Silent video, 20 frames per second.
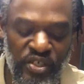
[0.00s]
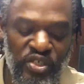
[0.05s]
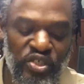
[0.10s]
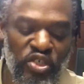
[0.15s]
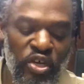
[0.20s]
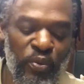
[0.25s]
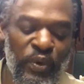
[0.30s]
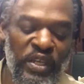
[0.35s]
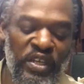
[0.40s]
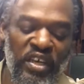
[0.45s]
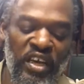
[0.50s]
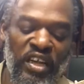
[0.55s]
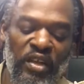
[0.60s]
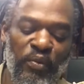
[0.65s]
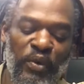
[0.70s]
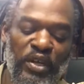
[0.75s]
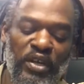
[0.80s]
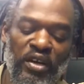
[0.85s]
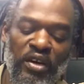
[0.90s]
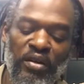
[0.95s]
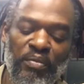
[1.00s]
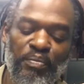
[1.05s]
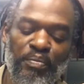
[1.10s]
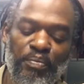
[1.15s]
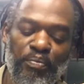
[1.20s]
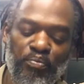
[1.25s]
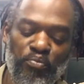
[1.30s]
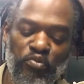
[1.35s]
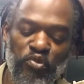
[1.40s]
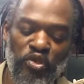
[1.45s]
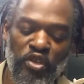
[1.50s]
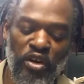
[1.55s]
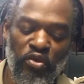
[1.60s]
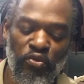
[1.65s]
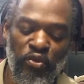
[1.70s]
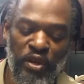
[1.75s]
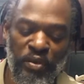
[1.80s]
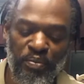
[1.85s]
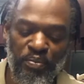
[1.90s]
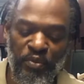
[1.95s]
So we're dealing with
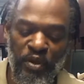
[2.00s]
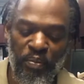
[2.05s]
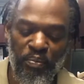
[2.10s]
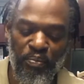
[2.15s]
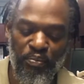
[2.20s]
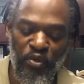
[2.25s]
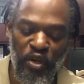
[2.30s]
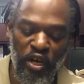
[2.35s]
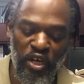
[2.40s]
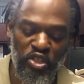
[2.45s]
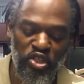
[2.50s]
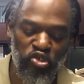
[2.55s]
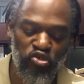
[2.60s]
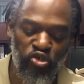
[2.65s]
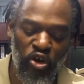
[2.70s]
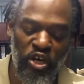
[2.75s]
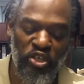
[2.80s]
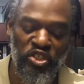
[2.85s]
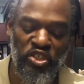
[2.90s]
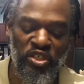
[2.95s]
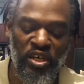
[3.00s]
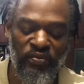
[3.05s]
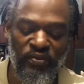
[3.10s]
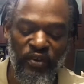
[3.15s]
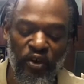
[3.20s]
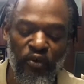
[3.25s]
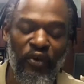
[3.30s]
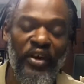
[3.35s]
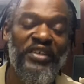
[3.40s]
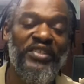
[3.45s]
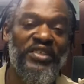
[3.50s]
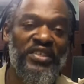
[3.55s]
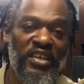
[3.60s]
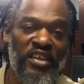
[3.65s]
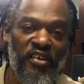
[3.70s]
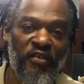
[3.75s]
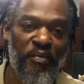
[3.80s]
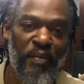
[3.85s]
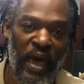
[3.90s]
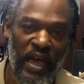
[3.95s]
the construction of the great city
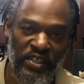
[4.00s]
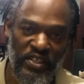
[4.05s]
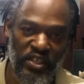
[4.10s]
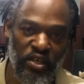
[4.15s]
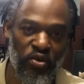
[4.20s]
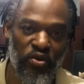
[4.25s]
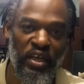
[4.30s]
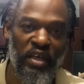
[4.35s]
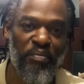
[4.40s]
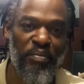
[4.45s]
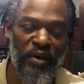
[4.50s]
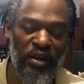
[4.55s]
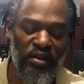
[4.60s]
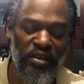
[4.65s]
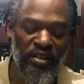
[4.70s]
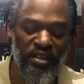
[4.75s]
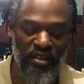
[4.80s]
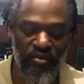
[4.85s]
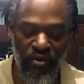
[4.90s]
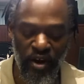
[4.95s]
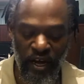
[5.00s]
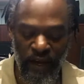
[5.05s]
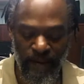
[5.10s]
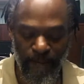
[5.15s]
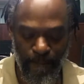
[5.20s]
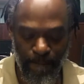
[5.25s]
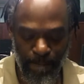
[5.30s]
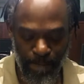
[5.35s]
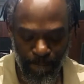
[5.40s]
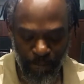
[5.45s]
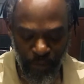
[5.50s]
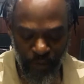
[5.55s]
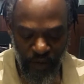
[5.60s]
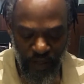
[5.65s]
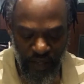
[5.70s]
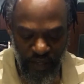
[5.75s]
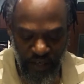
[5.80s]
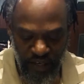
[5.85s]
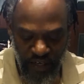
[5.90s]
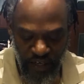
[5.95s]
of Mexico. They're building it, right?
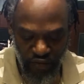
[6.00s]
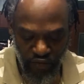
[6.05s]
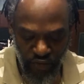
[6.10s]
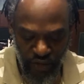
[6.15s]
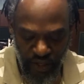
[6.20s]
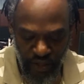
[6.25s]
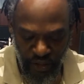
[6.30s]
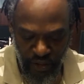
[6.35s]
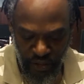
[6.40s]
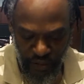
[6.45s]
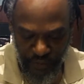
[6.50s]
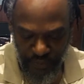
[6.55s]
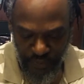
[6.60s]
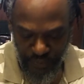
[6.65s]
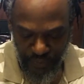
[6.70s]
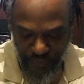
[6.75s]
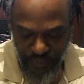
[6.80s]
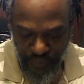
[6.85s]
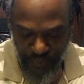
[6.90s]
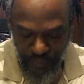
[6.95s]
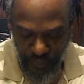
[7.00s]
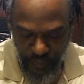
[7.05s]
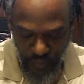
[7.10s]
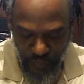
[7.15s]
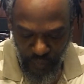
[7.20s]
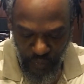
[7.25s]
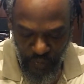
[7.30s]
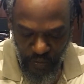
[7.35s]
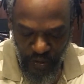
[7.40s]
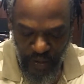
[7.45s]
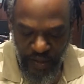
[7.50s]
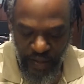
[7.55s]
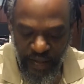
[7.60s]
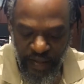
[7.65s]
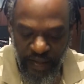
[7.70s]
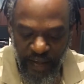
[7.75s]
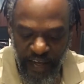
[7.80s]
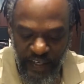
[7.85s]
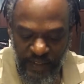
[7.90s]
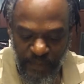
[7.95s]
Let's read on.
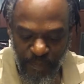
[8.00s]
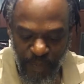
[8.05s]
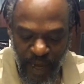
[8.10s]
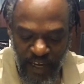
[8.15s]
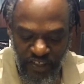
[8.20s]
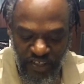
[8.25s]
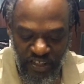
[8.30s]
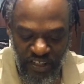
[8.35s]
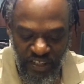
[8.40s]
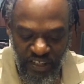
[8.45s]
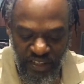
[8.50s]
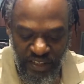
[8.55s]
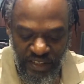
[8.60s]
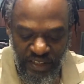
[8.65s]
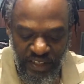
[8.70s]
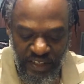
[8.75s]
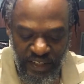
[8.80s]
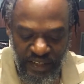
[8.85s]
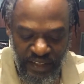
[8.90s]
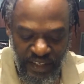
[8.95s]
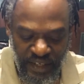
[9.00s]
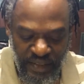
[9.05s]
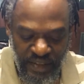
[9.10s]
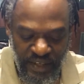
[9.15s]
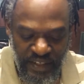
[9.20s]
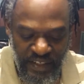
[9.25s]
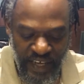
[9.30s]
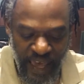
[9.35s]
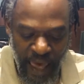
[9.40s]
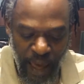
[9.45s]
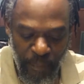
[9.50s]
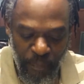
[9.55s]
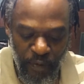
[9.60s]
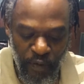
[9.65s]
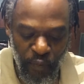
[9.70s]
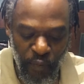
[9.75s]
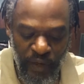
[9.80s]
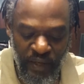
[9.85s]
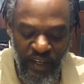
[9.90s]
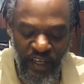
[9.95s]
Especially did this
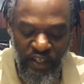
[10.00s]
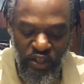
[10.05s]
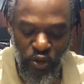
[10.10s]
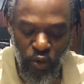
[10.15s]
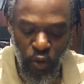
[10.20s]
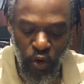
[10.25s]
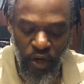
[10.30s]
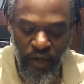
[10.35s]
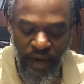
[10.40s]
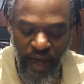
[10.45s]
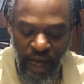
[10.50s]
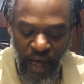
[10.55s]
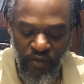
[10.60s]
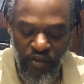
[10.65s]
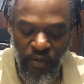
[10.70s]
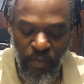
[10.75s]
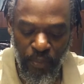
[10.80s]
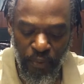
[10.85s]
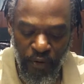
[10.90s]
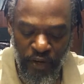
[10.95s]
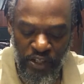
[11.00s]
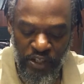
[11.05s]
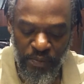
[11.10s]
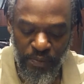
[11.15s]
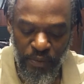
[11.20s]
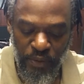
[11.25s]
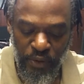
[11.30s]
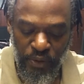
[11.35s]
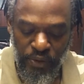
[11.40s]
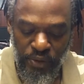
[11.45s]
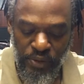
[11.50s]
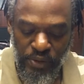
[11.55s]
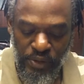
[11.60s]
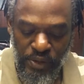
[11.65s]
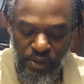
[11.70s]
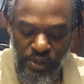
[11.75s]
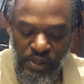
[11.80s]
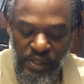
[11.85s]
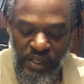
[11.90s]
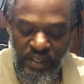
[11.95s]
happen when they tore down the principal
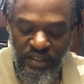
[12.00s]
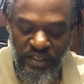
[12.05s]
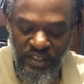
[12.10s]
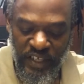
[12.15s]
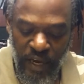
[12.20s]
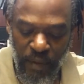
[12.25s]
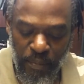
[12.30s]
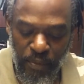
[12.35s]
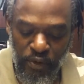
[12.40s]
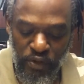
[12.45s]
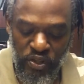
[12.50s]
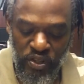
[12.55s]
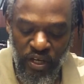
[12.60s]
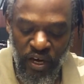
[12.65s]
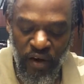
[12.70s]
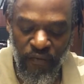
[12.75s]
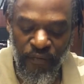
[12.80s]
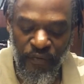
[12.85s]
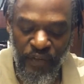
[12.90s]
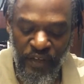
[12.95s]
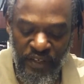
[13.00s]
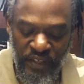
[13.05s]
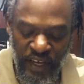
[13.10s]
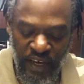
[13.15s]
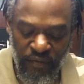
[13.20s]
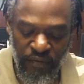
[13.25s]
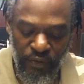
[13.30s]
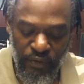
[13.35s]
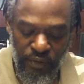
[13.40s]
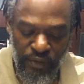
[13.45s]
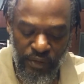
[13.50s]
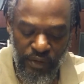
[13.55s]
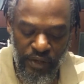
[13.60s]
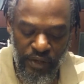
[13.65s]
temples of the devil.